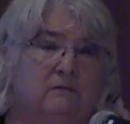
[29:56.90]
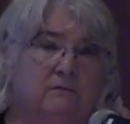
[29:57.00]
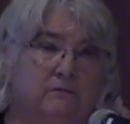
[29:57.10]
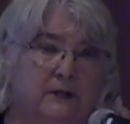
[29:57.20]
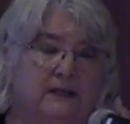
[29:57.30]

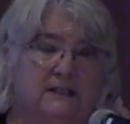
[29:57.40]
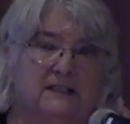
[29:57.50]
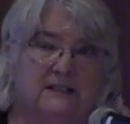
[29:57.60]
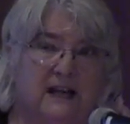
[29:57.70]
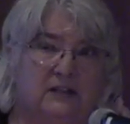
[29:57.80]
because a
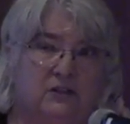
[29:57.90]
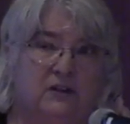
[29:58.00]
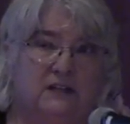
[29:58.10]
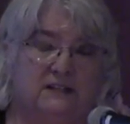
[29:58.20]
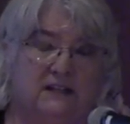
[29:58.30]
statute
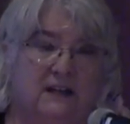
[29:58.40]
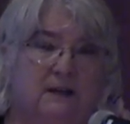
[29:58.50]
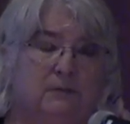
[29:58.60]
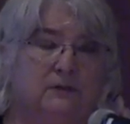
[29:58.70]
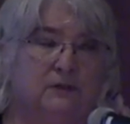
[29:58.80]
has
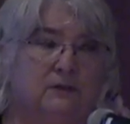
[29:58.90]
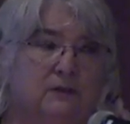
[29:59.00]
enabled you or